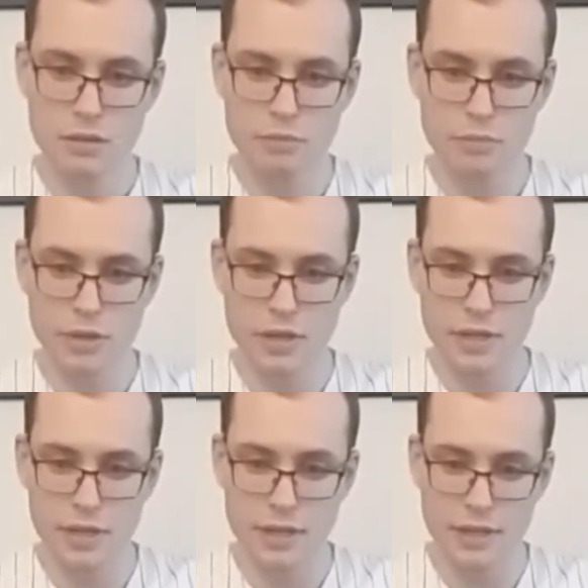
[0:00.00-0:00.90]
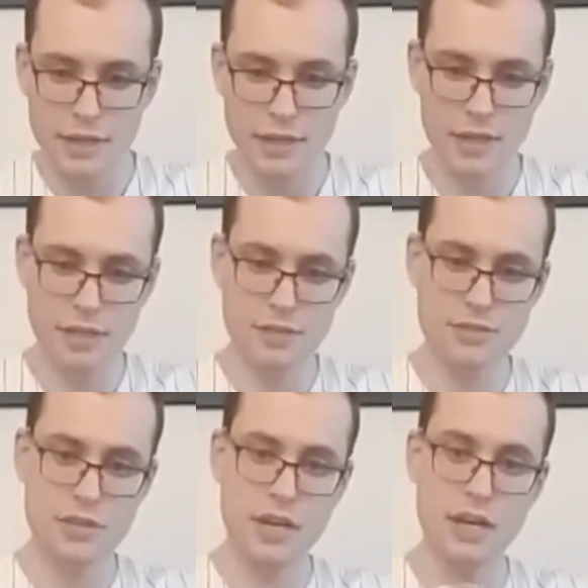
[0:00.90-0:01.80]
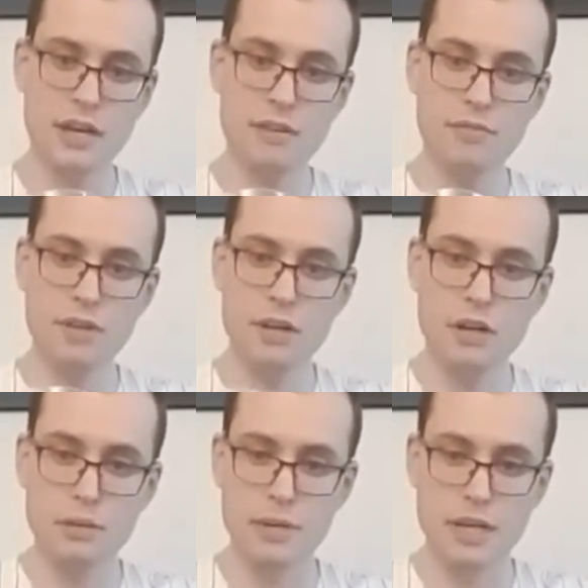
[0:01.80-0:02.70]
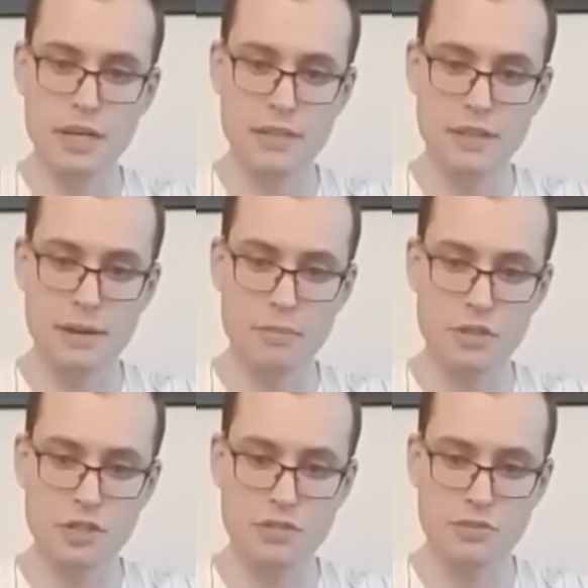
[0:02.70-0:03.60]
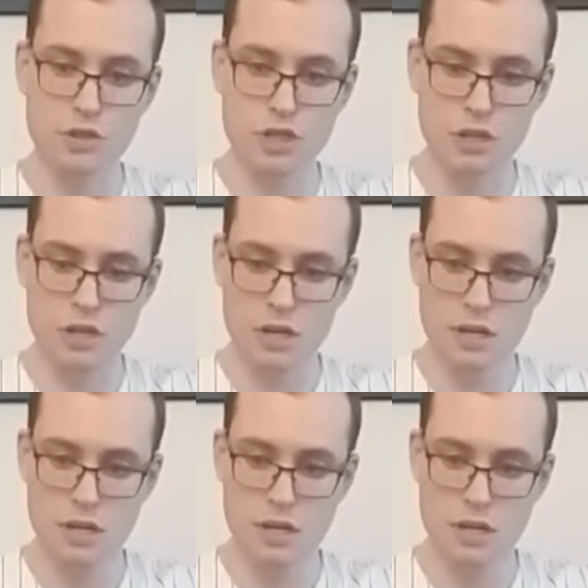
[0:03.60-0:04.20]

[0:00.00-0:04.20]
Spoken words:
but it is heavily carbonated, that much is for sure.